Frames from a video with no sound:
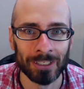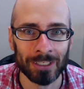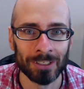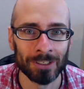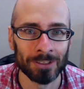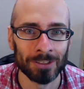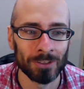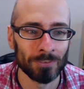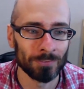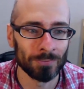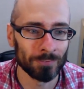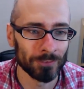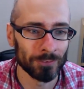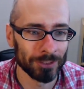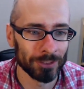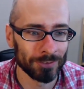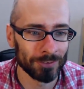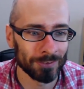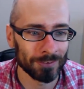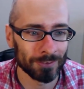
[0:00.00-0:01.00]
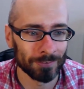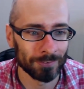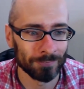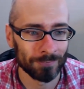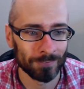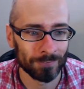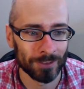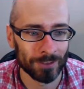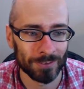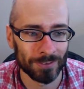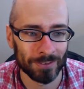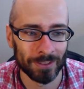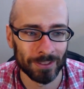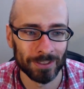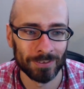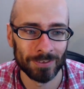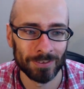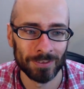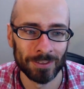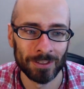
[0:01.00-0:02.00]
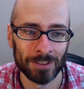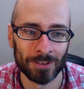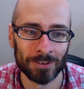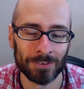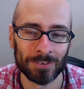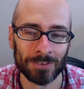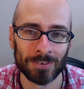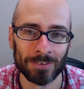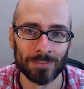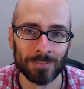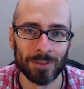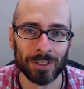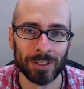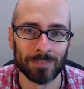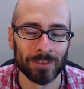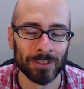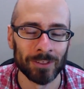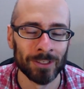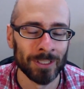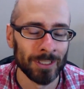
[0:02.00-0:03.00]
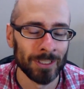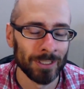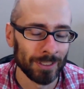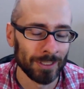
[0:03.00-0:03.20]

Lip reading: usefulness of science and the arts or whatever.